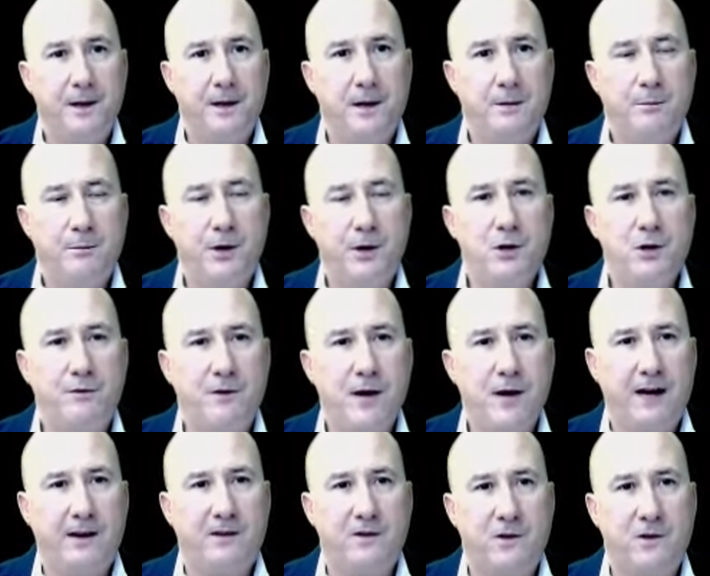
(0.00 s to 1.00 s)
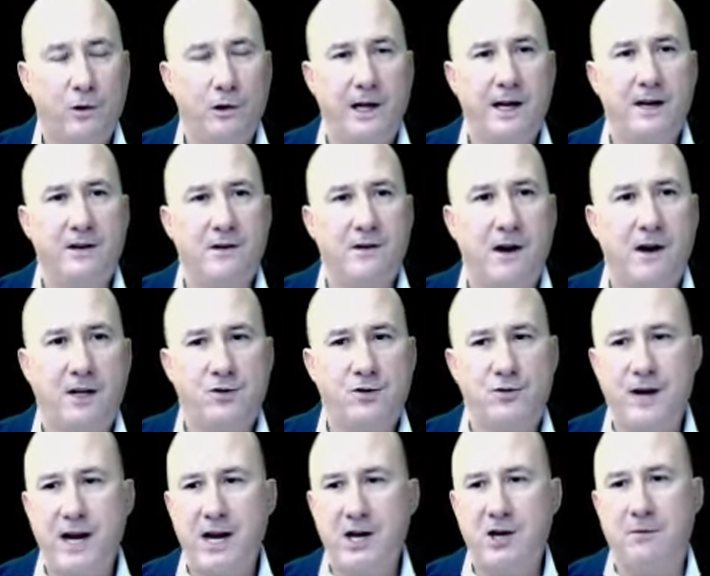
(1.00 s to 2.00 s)
But you've got to totally
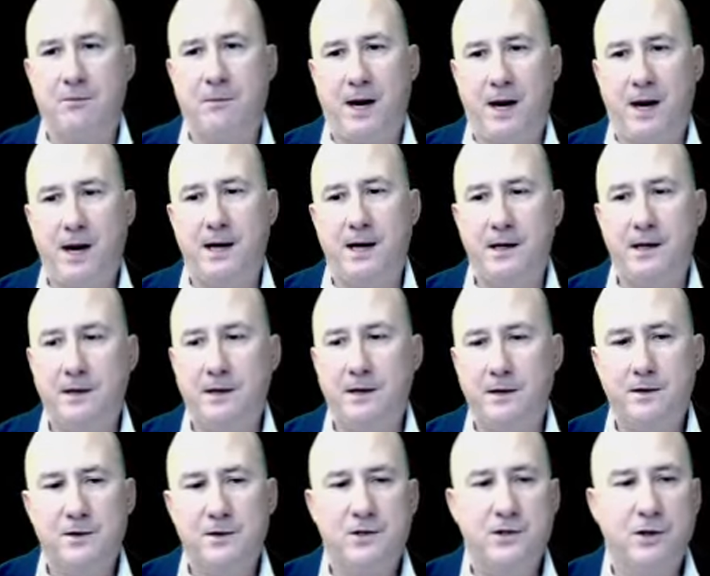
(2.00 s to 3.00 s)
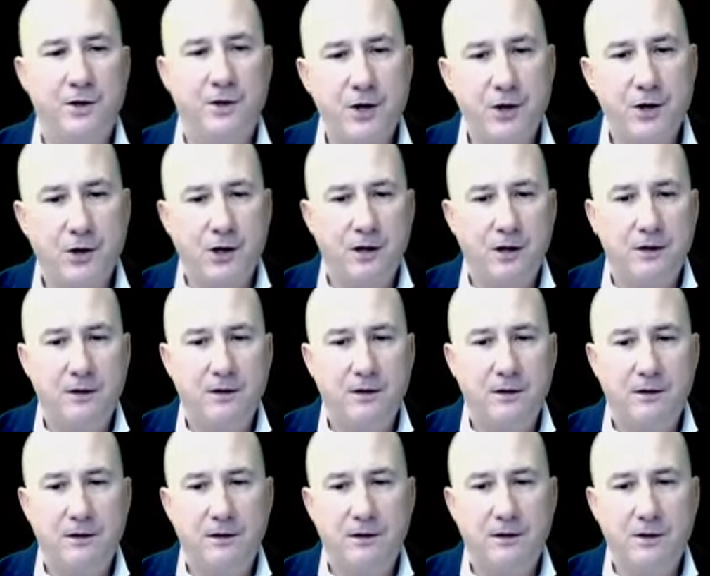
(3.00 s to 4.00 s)
indoctrinate your mind so that you can
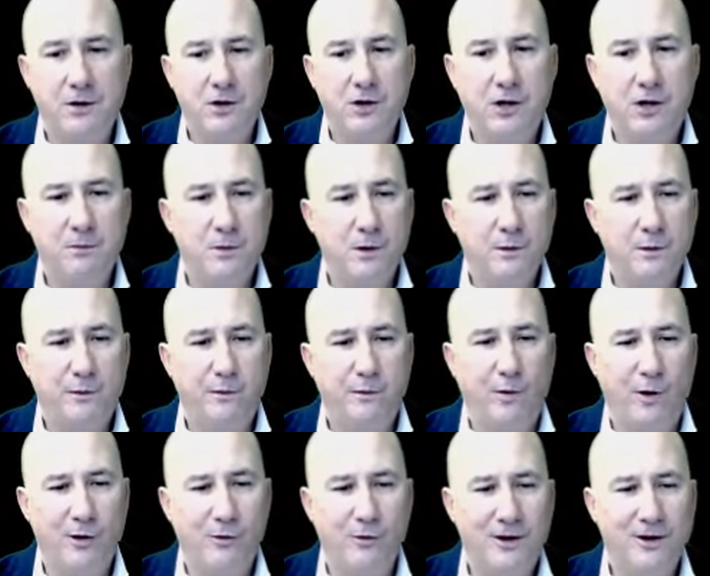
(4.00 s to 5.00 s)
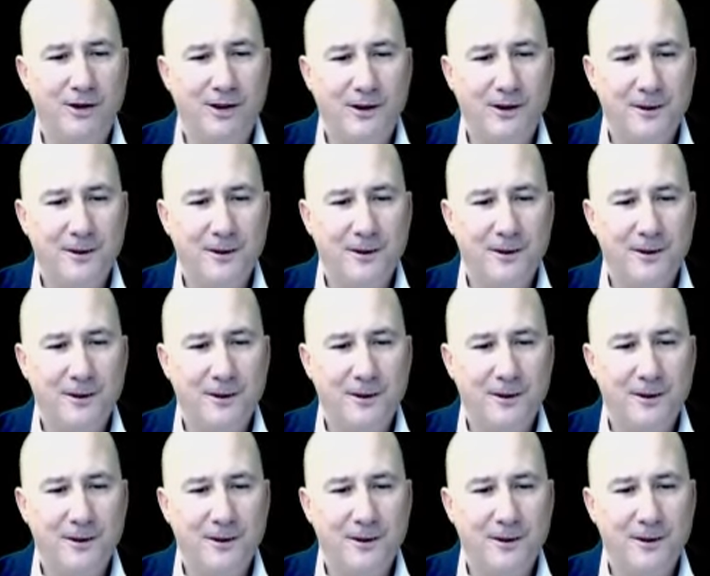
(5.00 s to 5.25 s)
move forward.